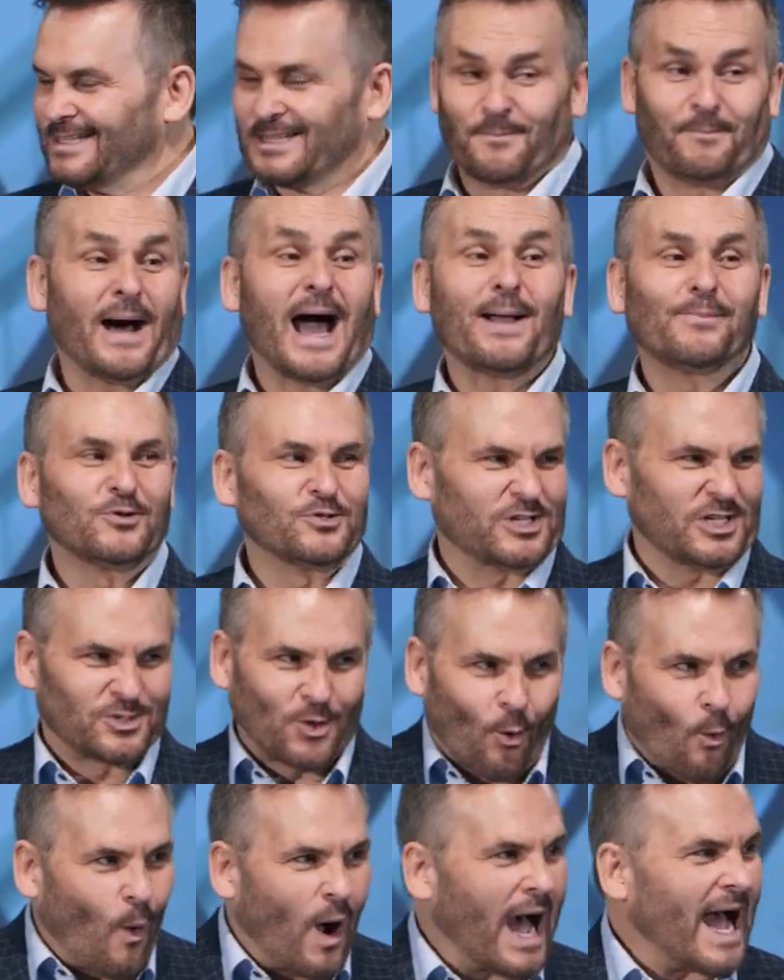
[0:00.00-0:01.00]
The Bible says
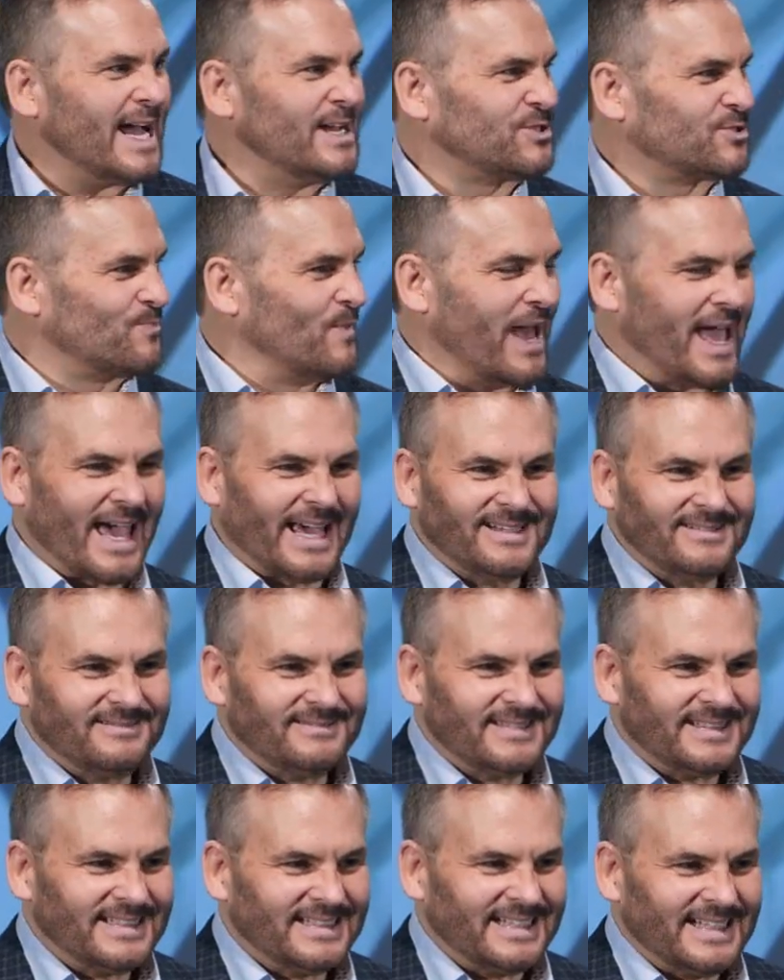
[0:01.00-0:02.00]
a wise
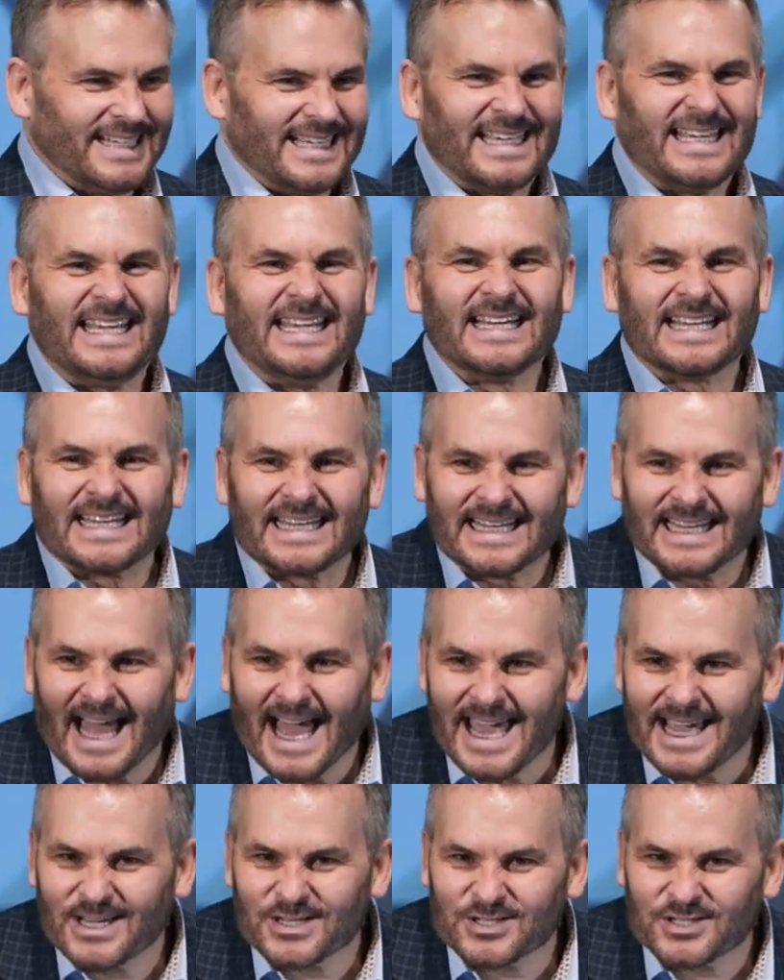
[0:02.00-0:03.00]
man, he
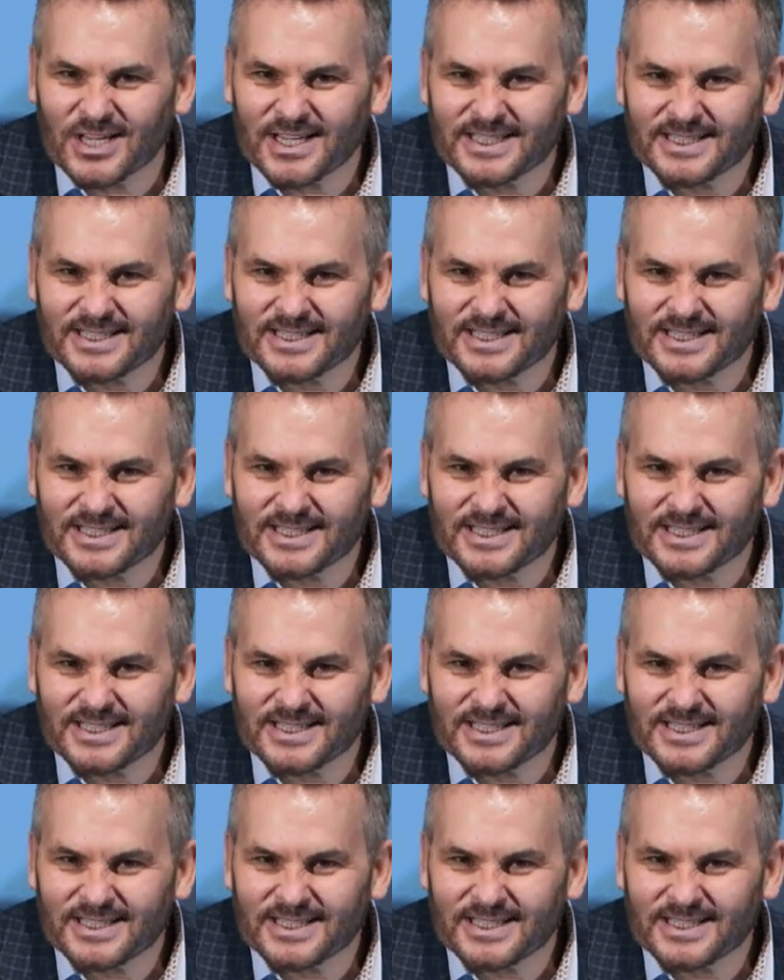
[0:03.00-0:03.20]
likes